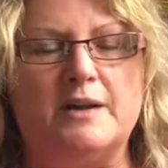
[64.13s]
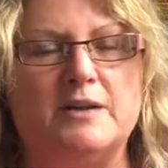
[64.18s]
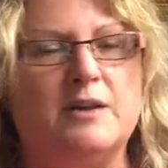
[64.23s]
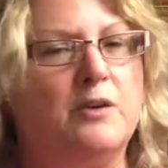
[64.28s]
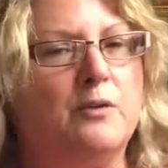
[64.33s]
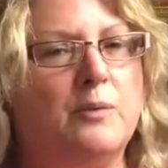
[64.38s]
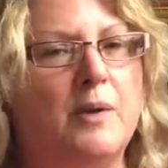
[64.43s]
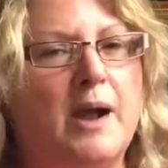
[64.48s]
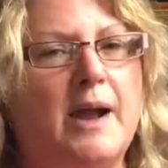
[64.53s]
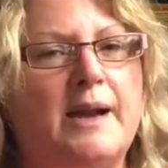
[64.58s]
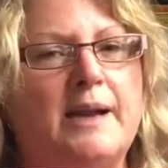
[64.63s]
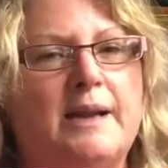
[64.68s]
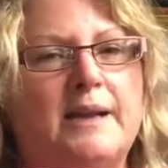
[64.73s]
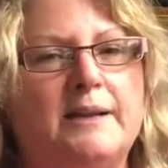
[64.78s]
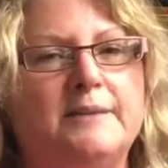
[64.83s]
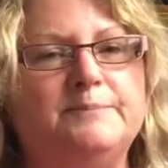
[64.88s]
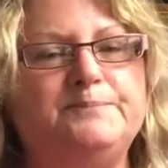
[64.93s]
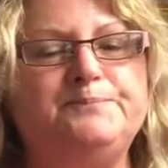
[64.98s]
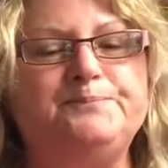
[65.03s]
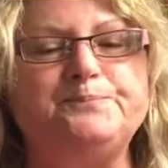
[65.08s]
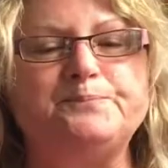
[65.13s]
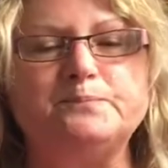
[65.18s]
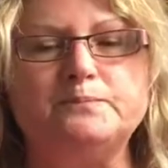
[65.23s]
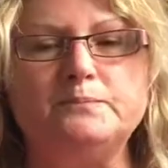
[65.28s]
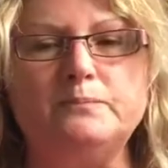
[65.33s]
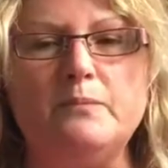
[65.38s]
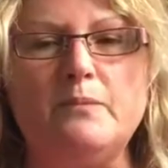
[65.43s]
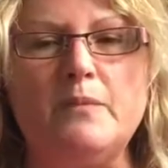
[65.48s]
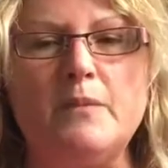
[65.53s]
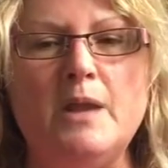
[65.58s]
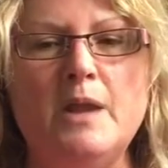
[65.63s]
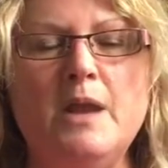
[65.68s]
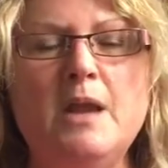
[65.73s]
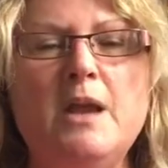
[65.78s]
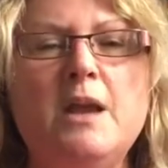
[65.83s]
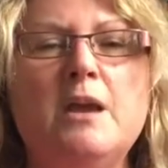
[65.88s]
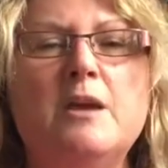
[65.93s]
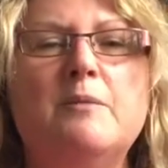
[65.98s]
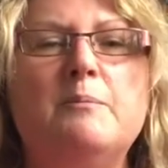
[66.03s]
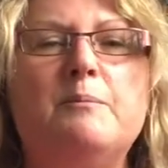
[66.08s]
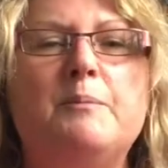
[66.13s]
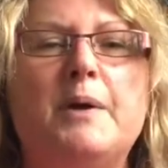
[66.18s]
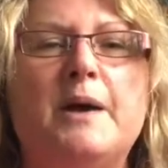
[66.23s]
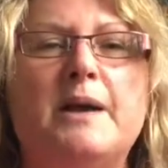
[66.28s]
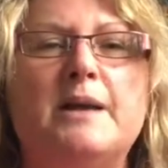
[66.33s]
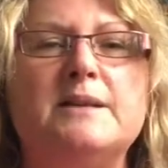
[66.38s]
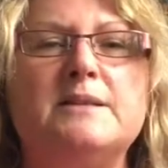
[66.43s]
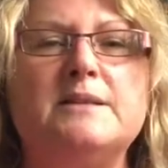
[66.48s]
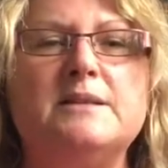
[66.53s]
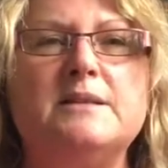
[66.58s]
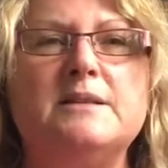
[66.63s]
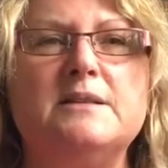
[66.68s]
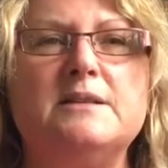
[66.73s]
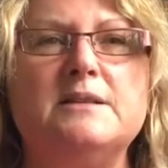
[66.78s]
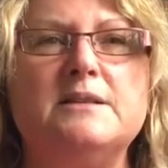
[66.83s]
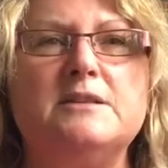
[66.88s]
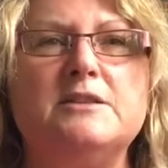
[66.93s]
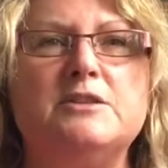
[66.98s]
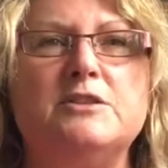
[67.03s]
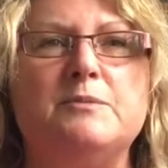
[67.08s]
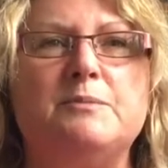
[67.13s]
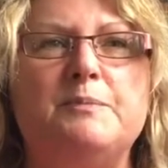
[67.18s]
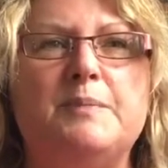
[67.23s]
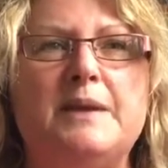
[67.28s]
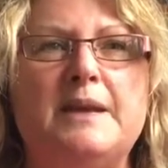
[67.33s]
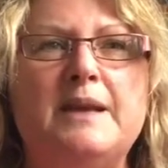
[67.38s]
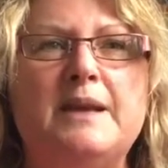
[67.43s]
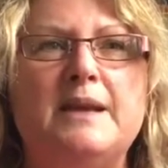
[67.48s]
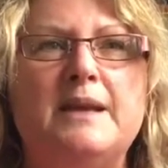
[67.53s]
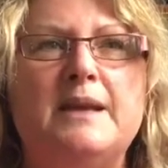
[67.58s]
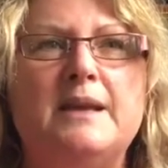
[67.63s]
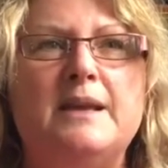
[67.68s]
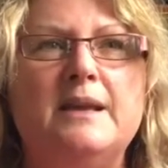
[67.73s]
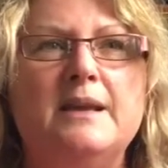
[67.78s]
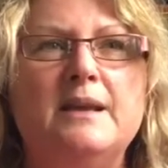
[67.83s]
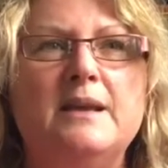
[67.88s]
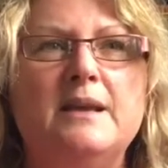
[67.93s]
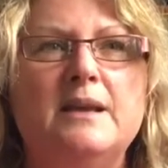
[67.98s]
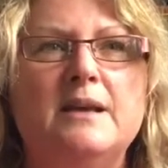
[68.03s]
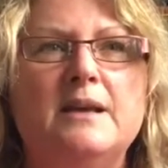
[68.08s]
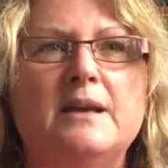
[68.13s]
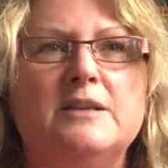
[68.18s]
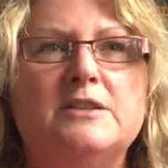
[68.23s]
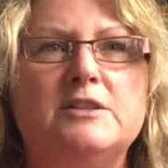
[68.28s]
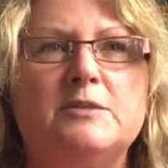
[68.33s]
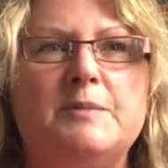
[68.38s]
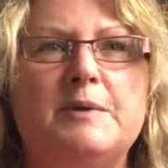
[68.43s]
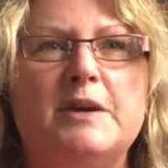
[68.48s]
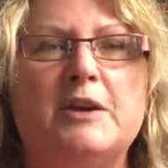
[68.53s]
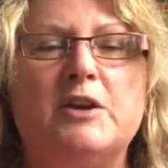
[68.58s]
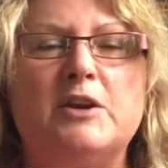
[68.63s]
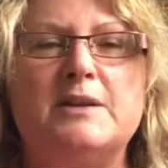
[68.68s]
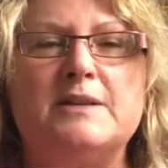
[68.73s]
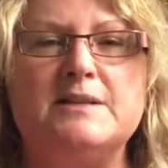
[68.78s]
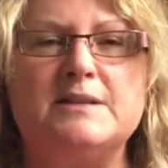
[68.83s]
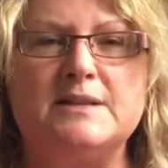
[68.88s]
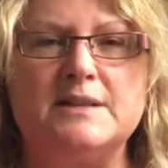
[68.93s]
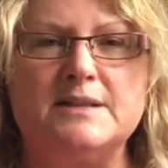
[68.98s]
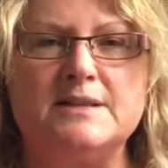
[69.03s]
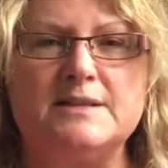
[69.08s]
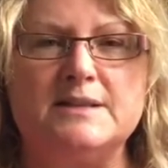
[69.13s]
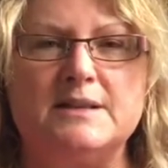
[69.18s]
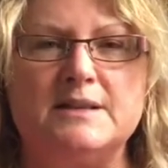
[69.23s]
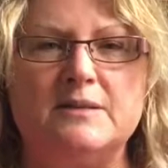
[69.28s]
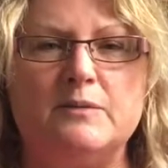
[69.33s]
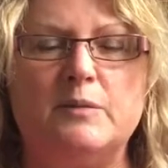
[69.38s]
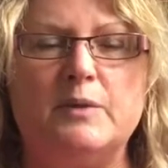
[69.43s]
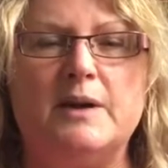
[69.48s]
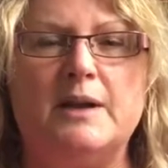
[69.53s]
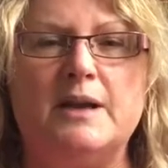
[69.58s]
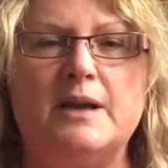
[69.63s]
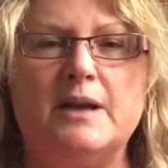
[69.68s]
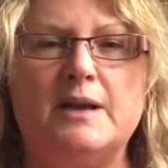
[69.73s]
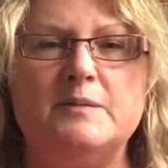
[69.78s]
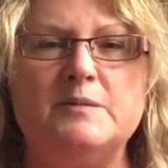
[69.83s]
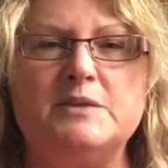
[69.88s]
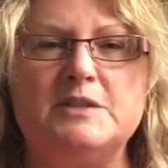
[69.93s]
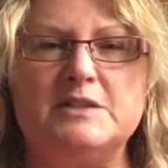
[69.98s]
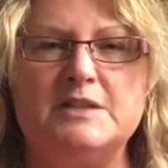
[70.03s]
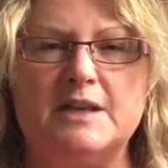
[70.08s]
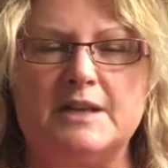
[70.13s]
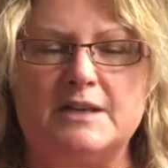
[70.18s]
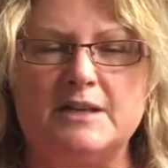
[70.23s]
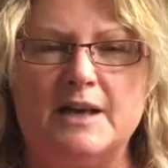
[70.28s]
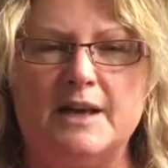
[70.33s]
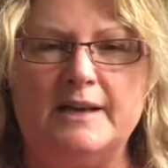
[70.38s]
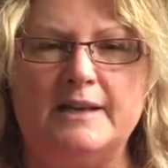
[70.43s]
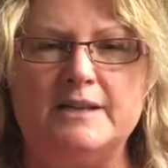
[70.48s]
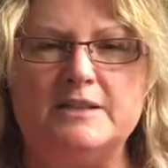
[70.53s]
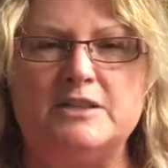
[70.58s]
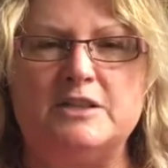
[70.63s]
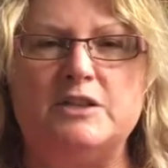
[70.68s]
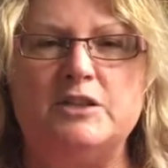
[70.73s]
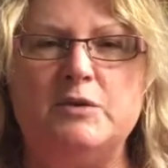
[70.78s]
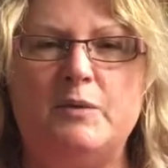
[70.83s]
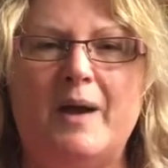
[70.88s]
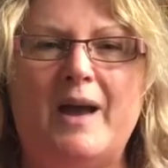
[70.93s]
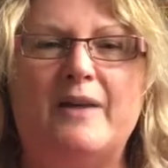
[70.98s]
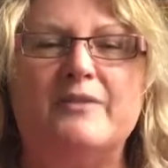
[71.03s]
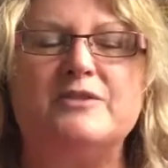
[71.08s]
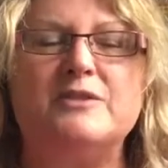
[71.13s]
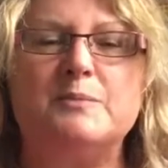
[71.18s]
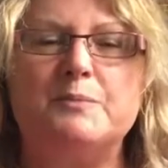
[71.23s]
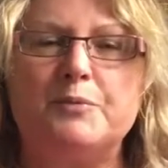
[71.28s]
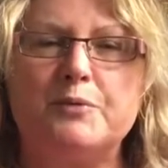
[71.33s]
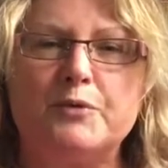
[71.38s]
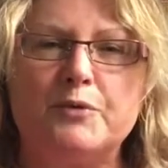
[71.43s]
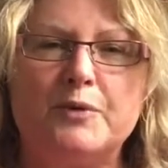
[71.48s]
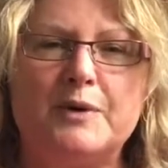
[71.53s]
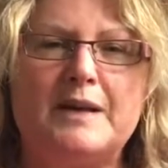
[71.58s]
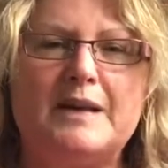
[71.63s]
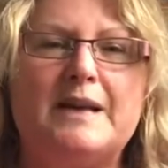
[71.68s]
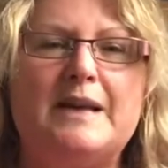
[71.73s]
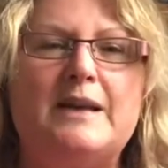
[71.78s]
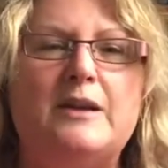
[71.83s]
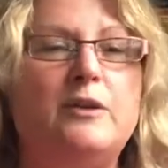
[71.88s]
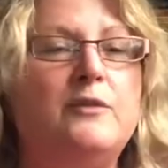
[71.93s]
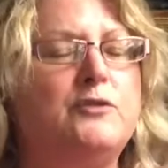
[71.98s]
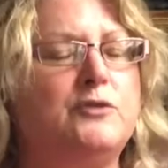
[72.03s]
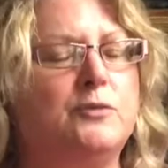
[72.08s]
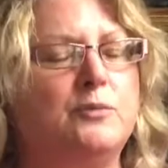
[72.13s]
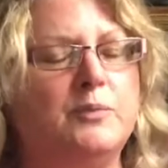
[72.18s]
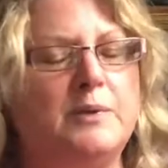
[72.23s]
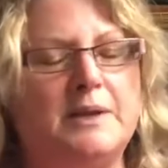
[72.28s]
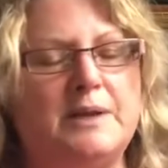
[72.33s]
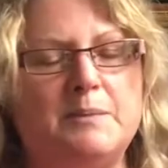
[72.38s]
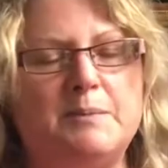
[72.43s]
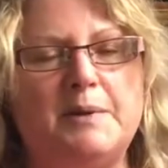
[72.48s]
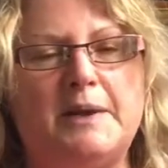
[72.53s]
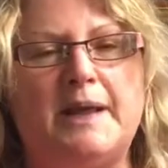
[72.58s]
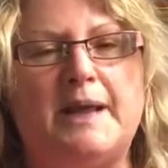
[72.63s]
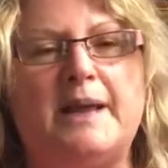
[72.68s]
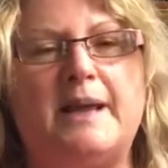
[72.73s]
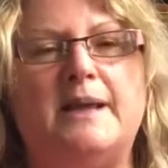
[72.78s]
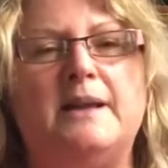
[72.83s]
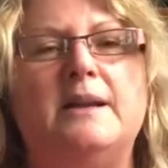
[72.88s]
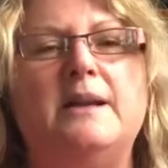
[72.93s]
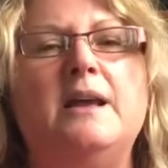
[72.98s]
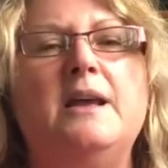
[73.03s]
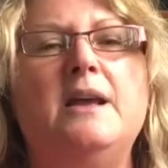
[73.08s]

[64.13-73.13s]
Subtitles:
and their writing. But to be a good citizen when it comes to technology, you have to really plan.